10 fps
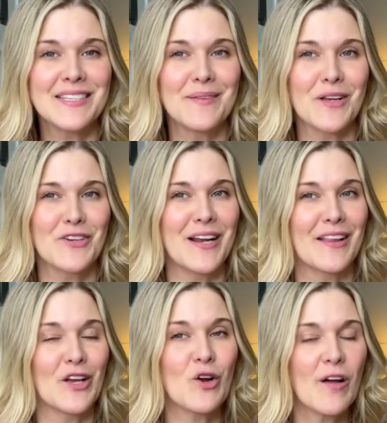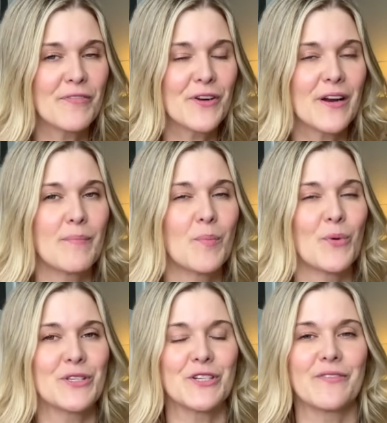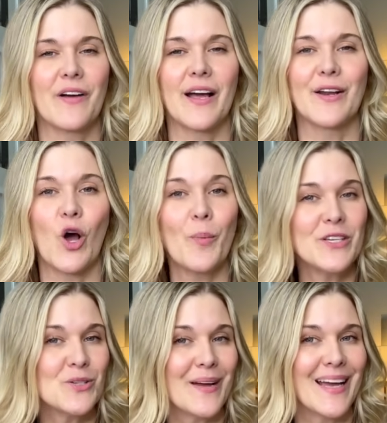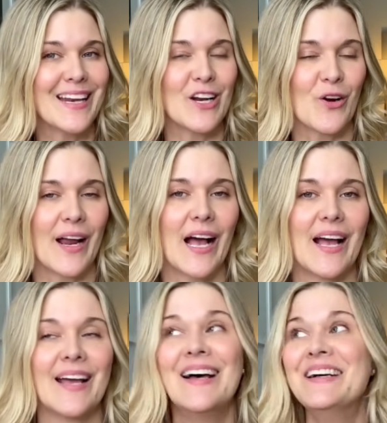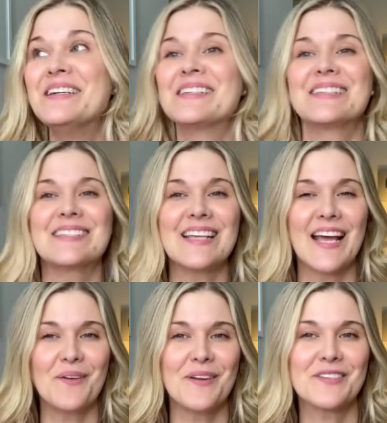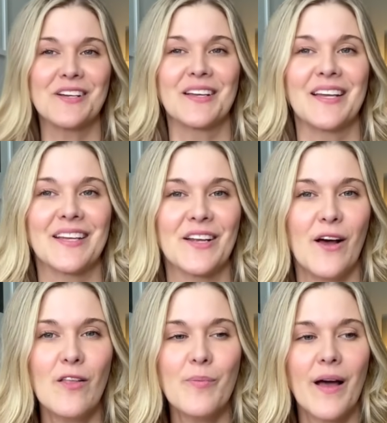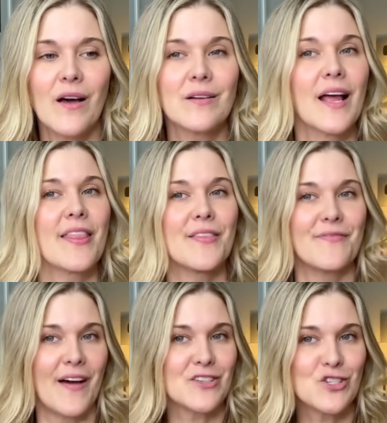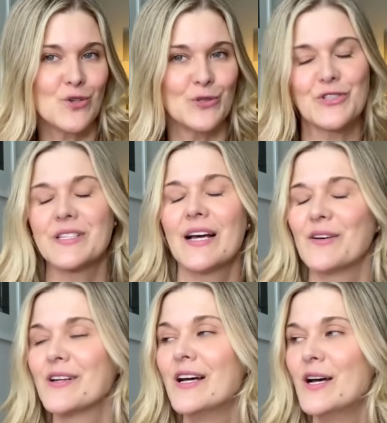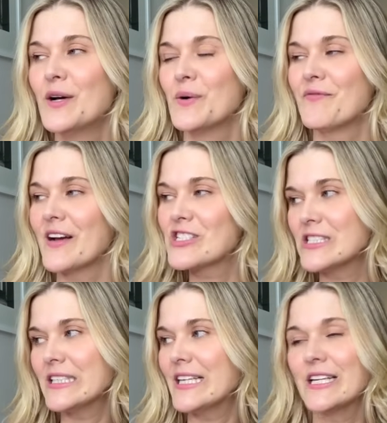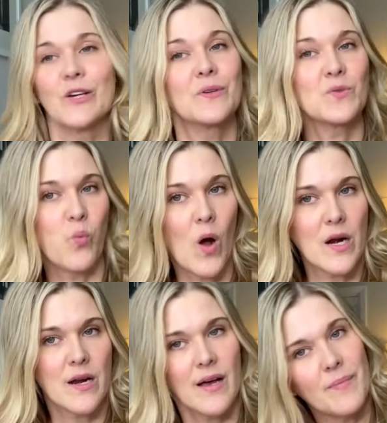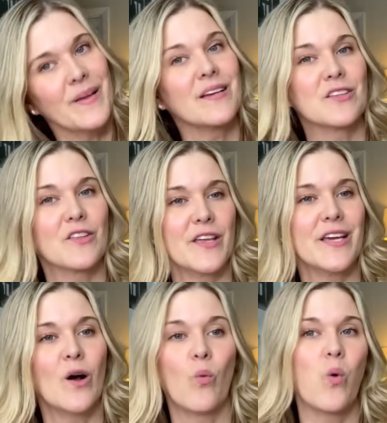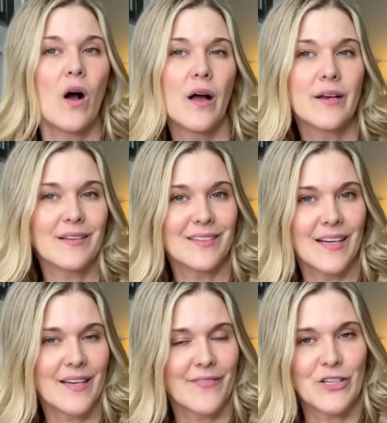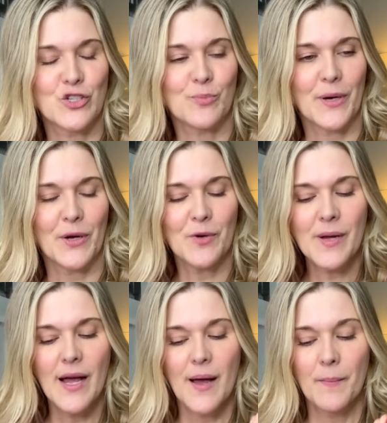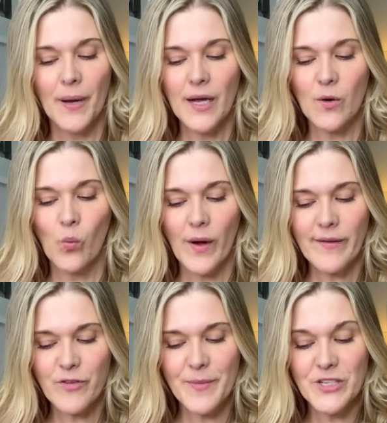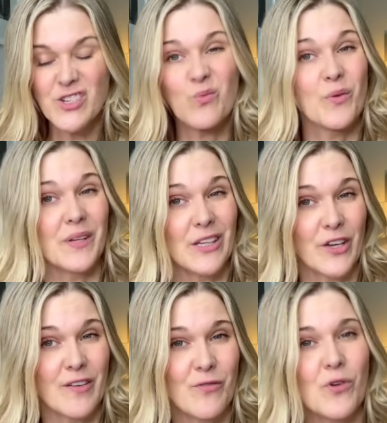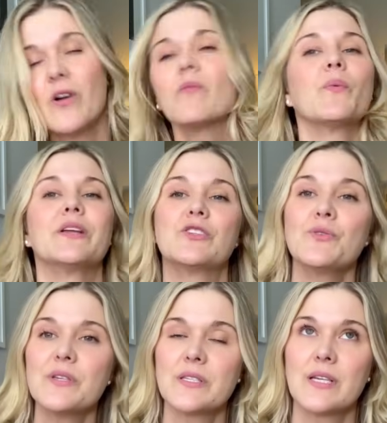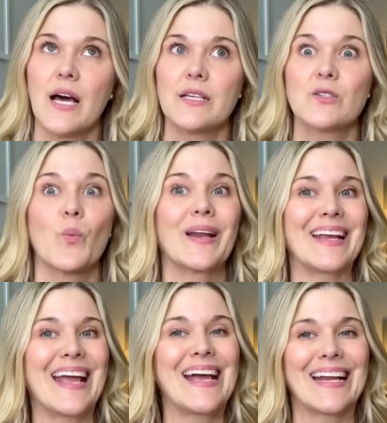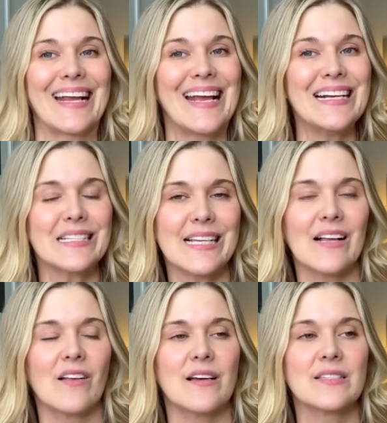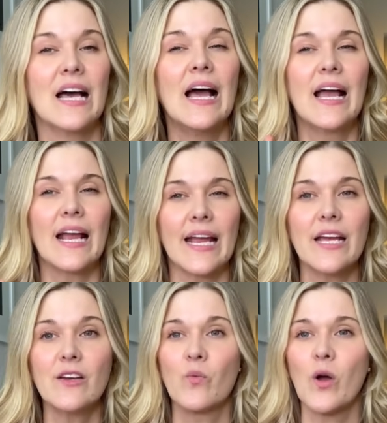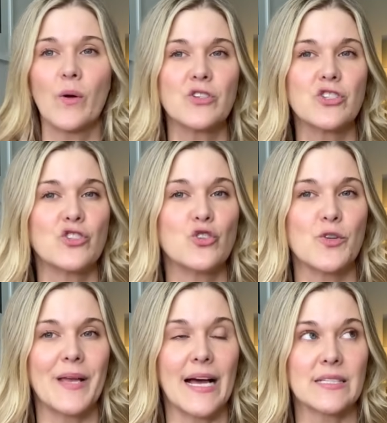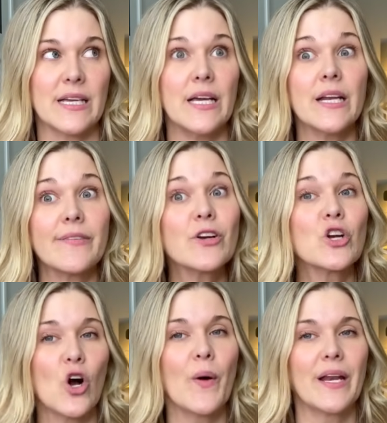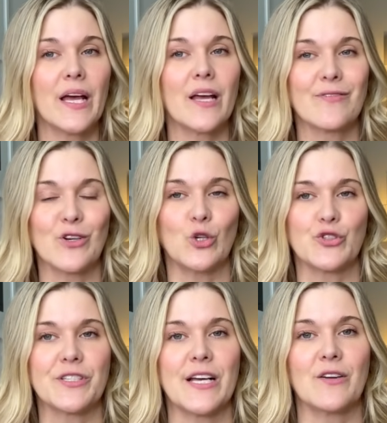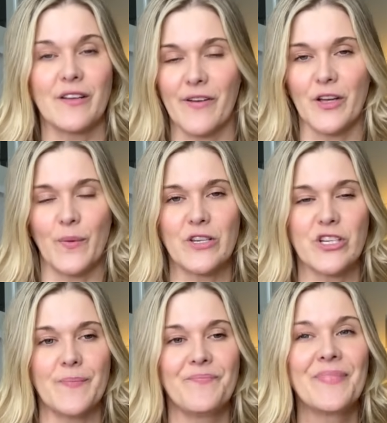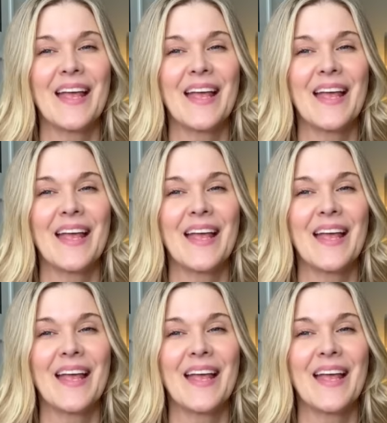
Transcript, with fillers: I'm Dr. Natalie Crawford. I'm a board certified OBGYN and REI. Today, we are talking all about the vaginal ultrasound, affectionately known as WANDA because of the wand like vaginal probe. But what information we're really looking for when we do this test, what it can and can't tell us, and what questions you should be asking if you're going in for an ultrasound evaluation.